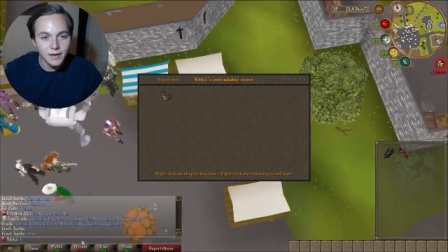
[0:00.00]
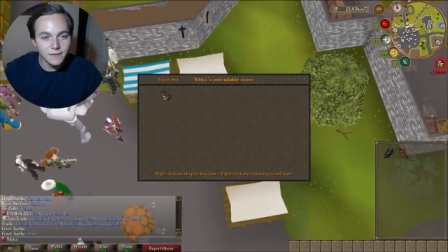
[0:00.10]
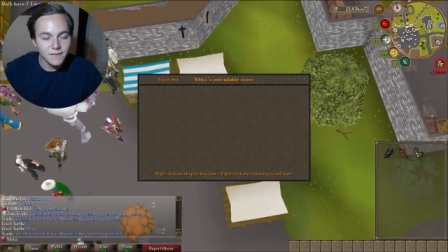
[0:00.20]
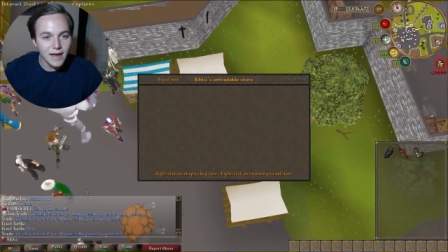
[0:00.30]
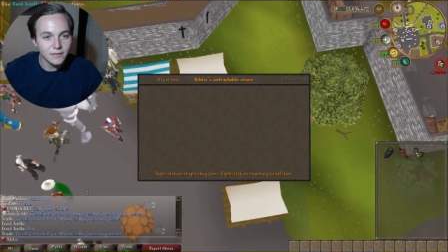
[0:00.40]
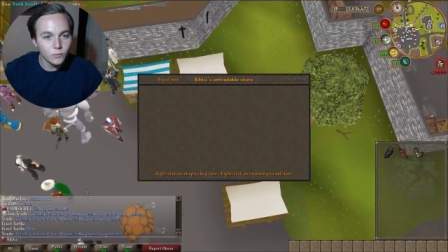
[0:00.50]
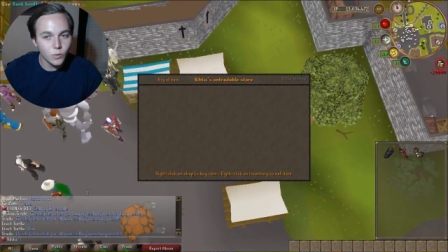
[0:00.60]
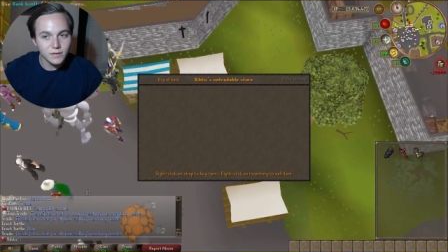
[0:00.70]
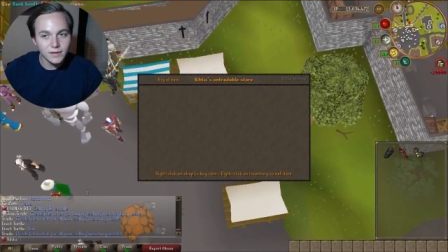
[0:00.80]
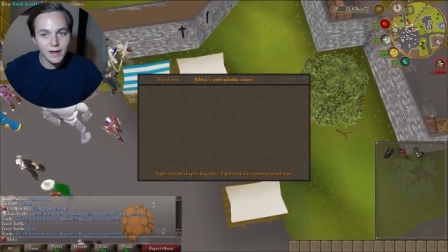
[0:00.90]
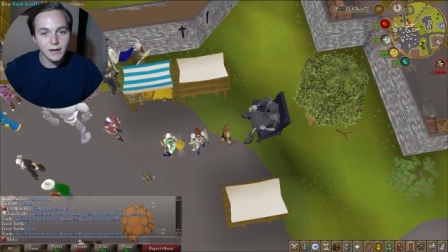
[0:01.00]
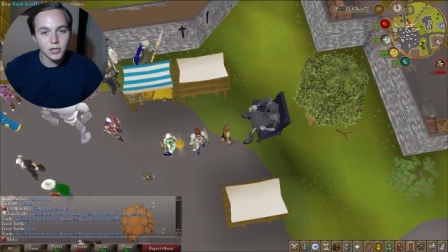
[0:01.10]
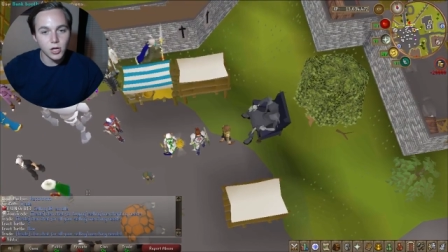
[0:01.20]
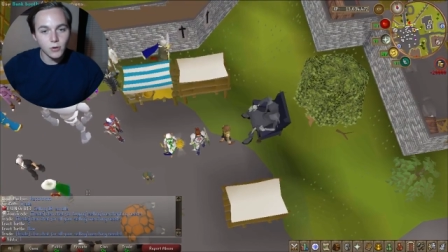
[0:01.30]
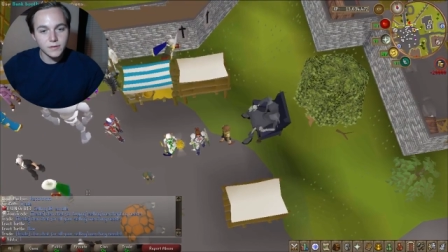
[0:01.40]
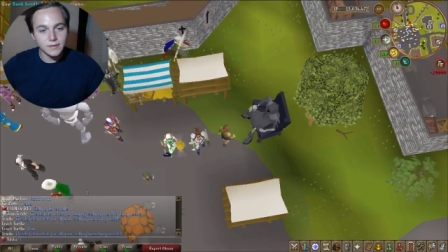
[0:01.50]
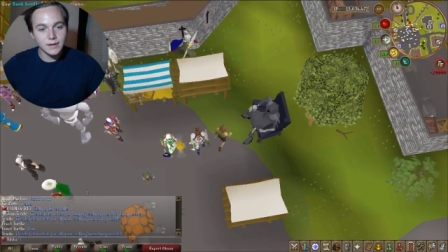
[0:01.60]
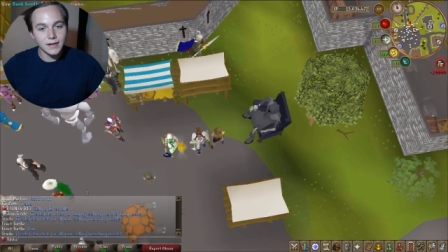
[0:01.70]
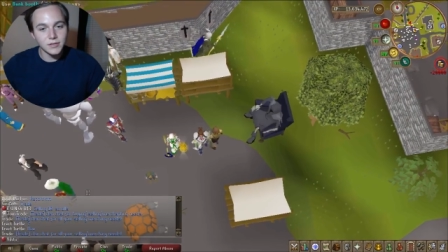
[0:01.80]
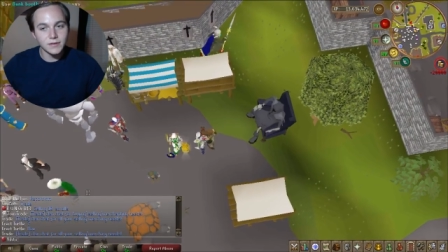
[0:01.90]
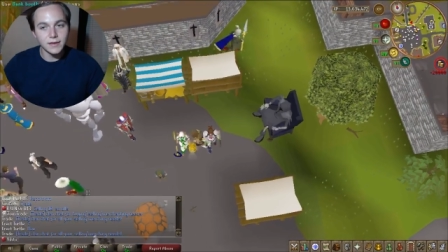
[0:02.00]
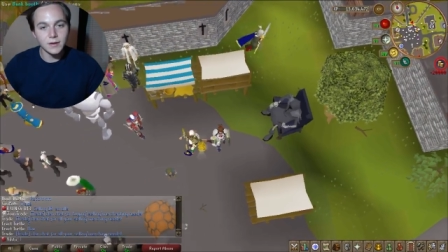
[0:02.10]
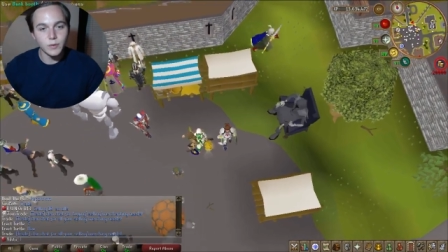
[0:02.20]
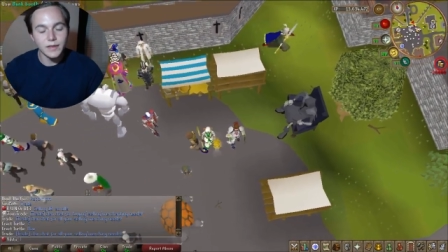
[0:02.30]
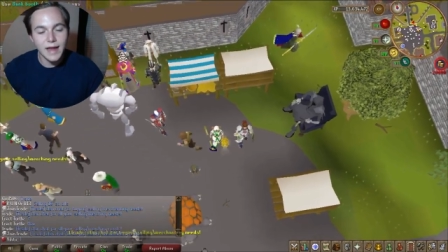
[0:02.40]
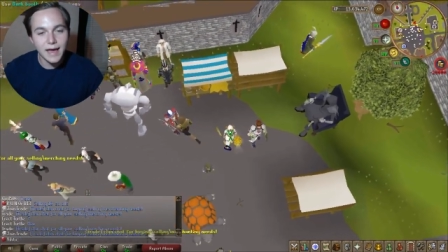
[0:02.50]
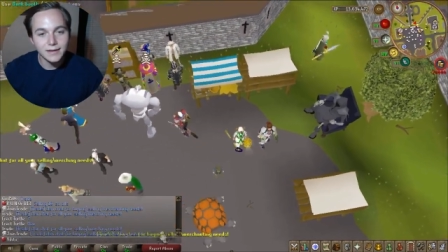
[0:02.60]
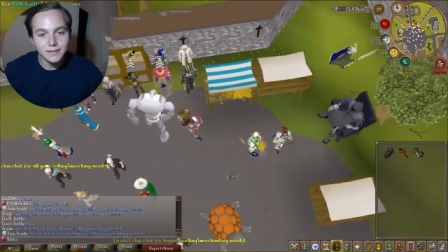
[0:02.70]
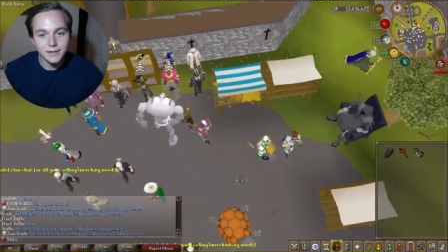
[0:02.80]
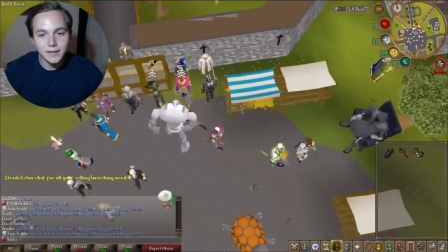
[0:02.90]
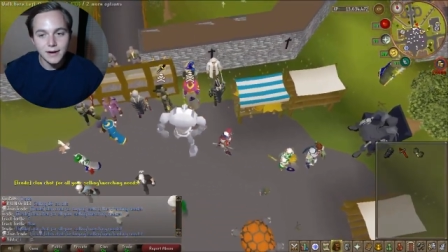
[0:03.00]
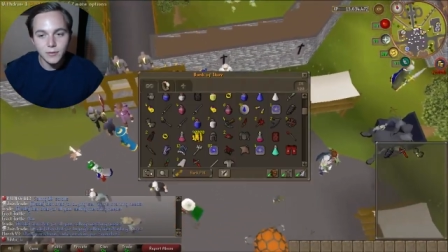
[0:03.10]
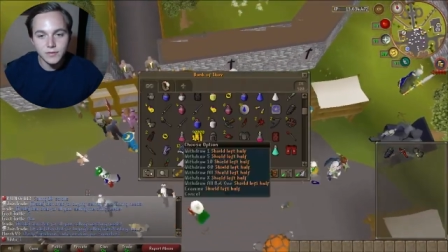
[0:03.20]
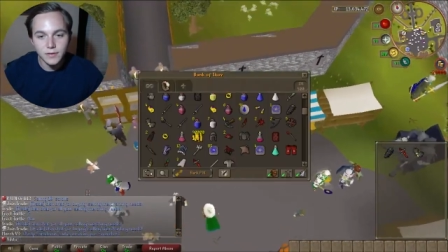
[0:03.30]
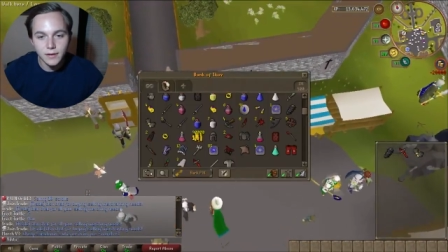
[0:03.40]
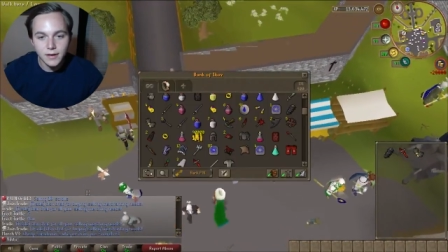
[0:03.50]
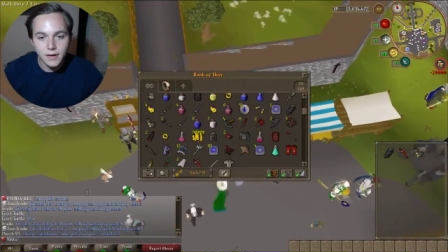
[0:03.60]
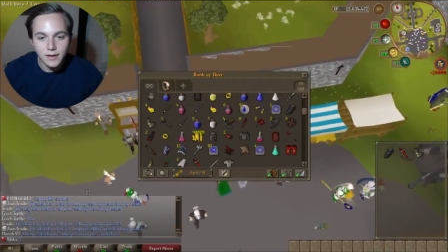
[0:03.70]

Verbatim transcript: In fact, wasn't I close? Didn't I just hit him with an axe and then I was a,